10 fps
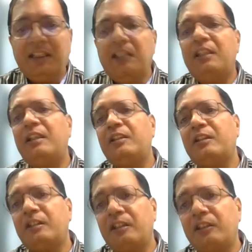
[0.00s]
thinking
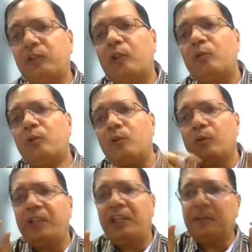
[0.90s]
here, is not to
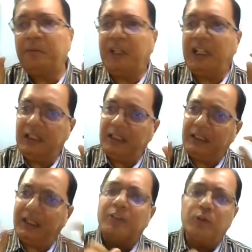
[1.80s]
look at a failure
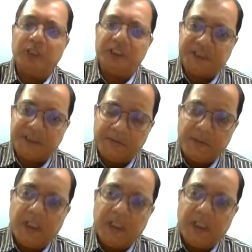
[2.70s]
in isolation,